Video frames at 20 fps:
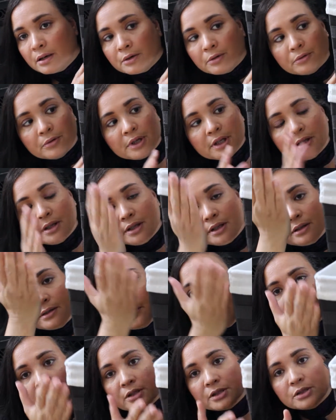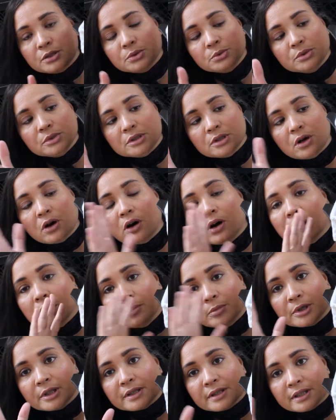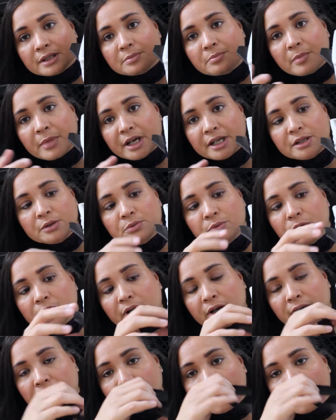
really not too tall, but it might work.